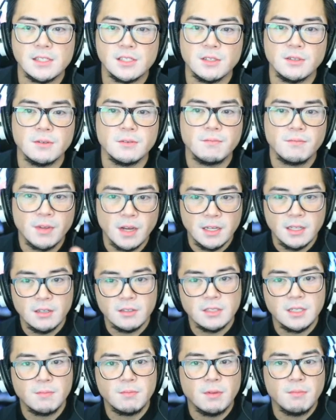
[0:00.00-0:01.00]
So I
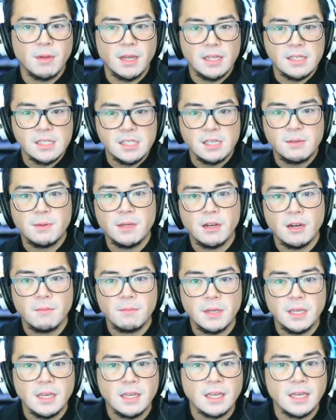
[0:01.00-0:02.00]
looked up the main
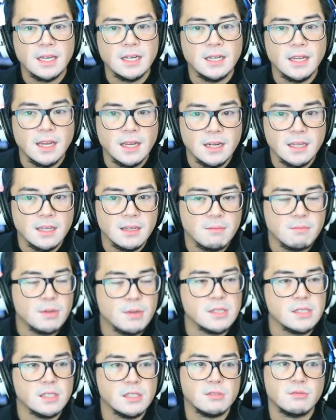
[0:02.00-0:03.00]
CBRB, Canadian
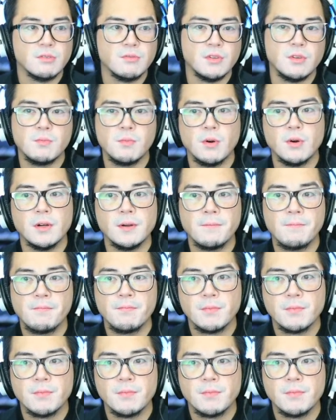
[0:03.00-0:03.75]
Business Review Board.